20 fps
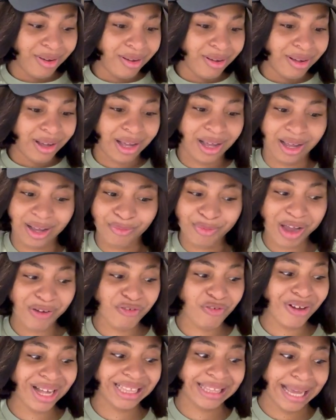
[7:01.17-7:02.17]
we have
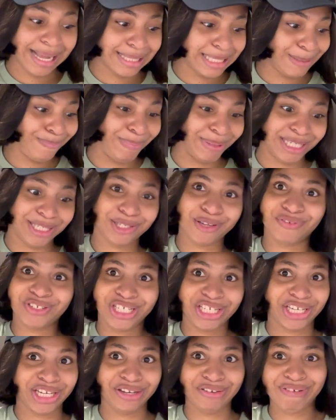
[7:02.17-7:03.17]
over 30 pieces of
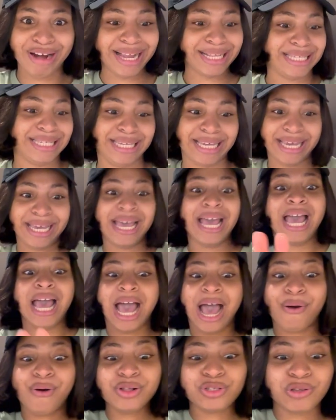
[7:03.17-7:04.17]
chicken right here
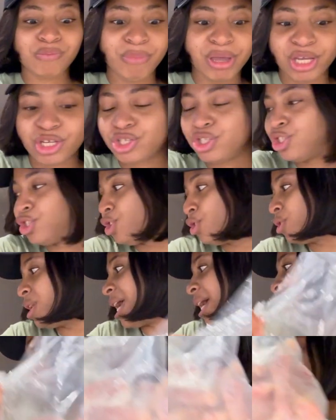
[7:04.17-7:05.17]
i want to make stew
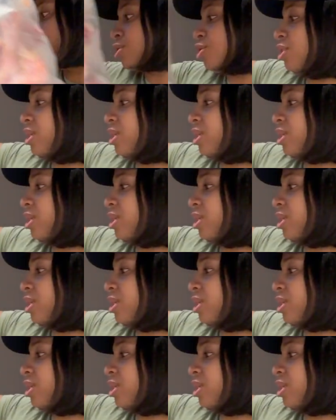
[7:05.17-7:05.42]
like i told you